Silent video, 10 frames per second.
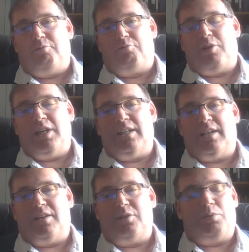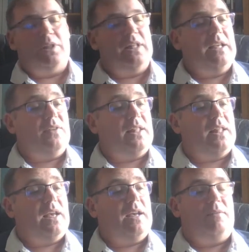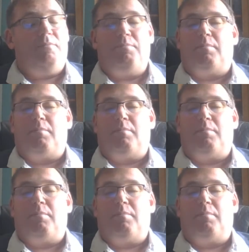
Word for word: Right, guys, we'll leave it there.